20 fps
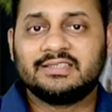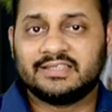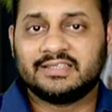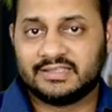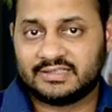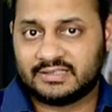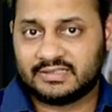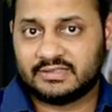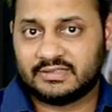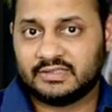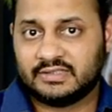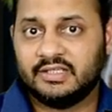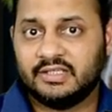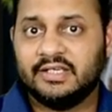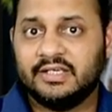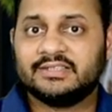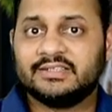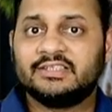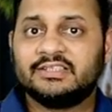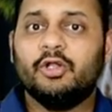6
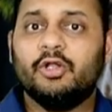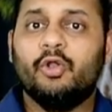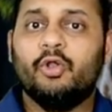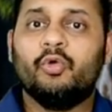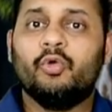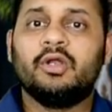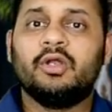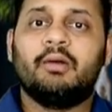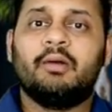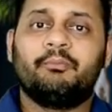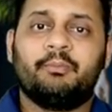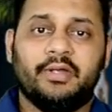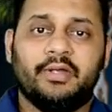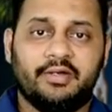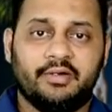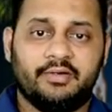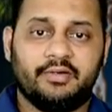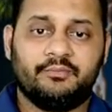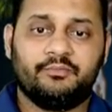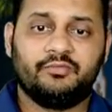is the loan
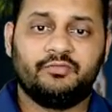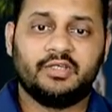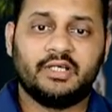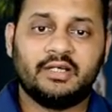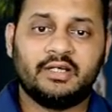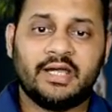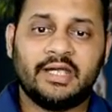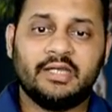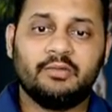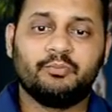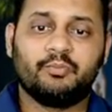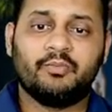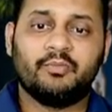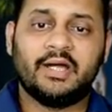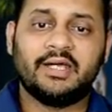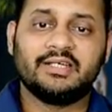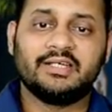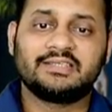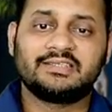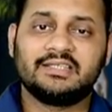period. The 9
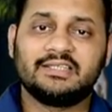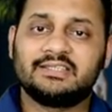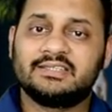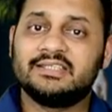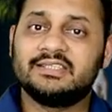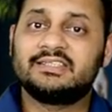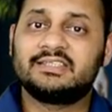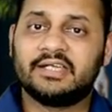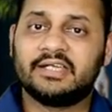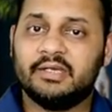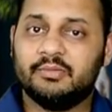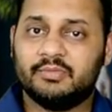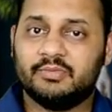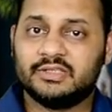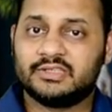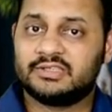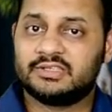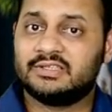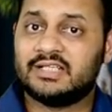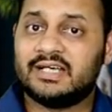minus 6 is 3
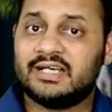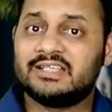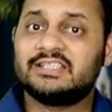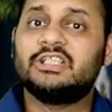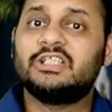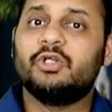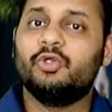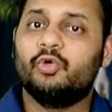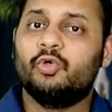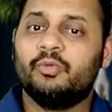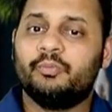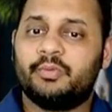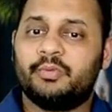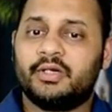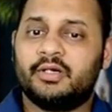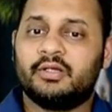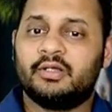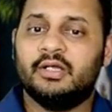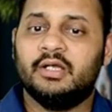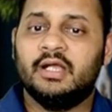months. That is the loan
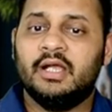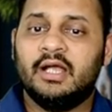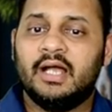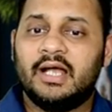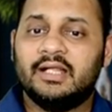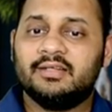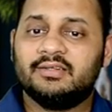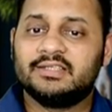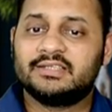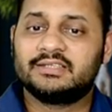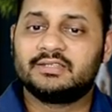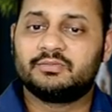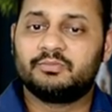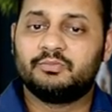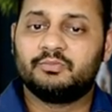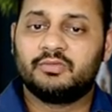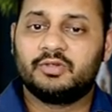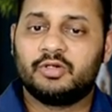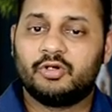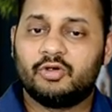period. And this
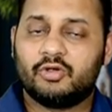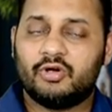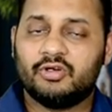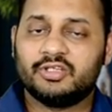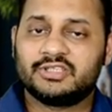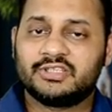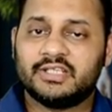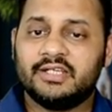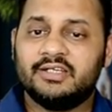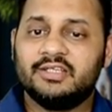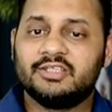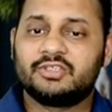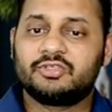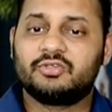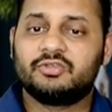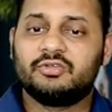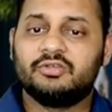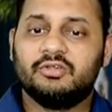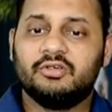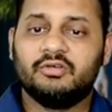cross sign is
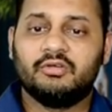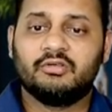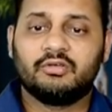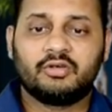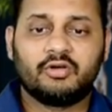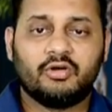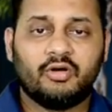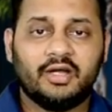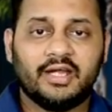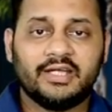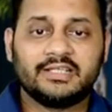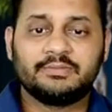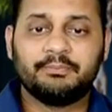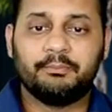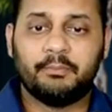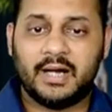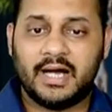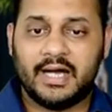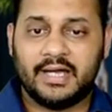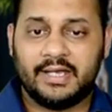called as
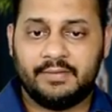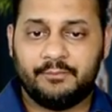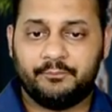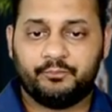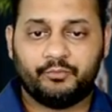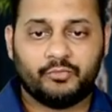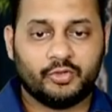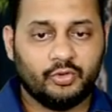buy.